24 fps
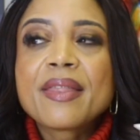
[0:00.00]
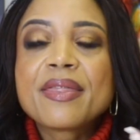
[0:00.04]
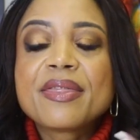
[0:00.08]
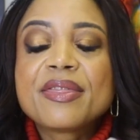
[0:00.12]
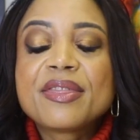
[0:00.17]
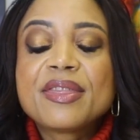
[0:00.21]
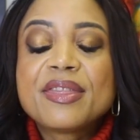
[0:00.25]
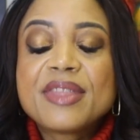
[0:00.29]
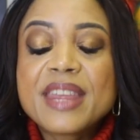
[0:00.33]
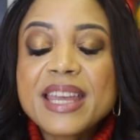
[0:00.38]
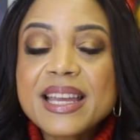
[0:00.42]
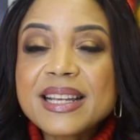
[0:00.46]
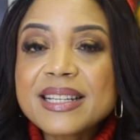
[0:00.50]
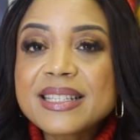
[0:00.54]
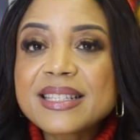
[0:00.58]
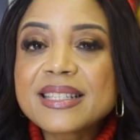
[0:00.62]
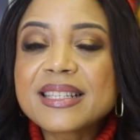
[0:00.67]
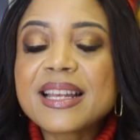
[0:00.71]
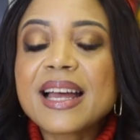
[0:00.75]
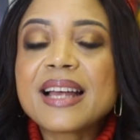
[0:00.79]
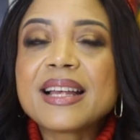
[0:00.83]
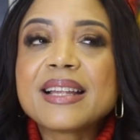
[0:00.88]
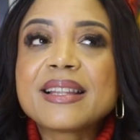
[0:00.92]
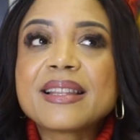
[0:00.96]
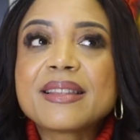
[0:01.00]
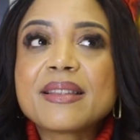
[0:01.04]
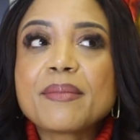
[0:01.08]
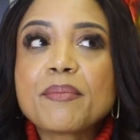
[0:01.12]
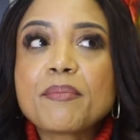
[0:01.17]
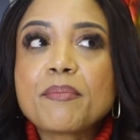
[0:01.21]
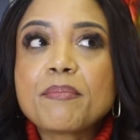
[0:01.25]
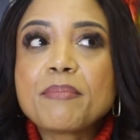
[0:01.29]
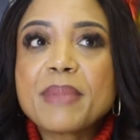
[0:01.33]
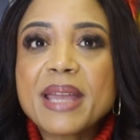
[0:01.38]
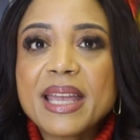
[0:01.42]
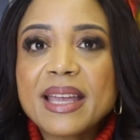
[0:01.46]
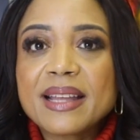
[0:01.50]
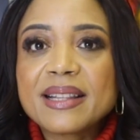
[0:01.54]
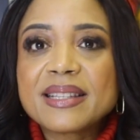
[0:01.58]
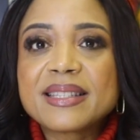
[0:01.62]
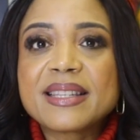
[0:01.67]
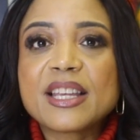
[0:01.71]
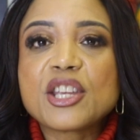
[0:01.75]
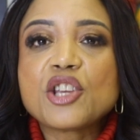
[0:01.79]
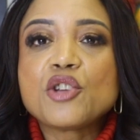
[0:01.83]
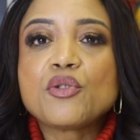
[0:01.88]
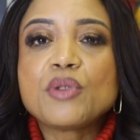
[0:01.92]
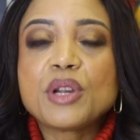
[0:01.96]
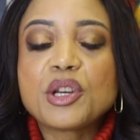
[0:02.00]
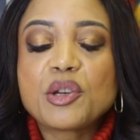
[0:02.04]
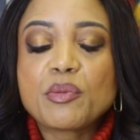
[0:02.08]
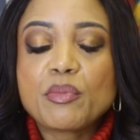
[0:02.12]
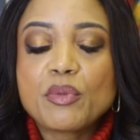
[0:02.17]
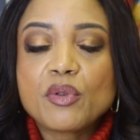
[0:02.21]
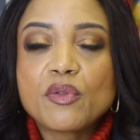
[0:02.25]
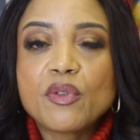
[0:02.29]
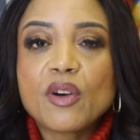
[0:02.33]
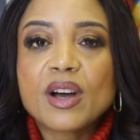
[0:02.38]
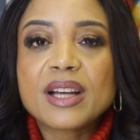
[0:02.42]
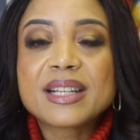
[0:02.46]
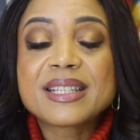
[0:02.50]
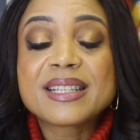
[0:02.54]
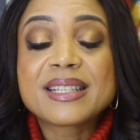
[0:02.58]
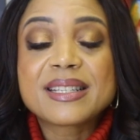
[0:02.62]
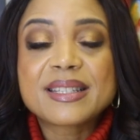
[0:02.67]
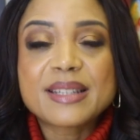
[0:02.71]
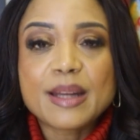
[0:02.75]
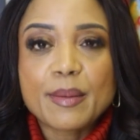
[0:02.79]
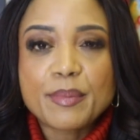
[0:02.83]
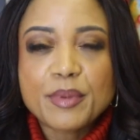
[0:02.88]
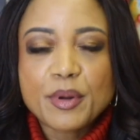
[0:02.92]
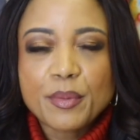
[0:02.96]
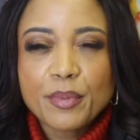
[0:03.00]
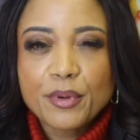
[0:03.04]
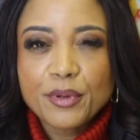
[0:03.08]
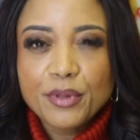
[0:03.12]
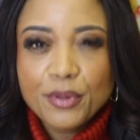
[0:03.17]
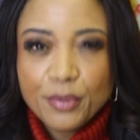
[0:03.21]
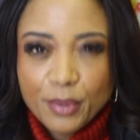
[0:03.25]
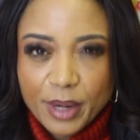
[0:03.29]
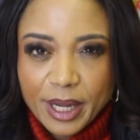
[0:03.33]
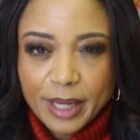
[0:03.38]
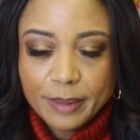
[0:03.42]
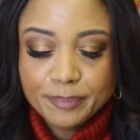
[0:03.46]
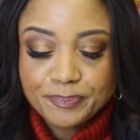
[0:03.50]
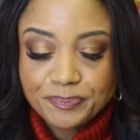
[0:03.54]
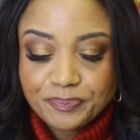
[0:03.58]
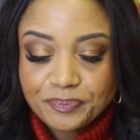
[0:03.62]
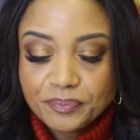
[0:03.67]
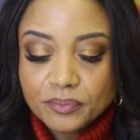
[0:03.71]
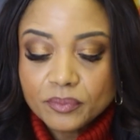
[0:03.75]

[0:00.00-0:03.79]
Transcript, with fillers: This means that you need to move on to step number three,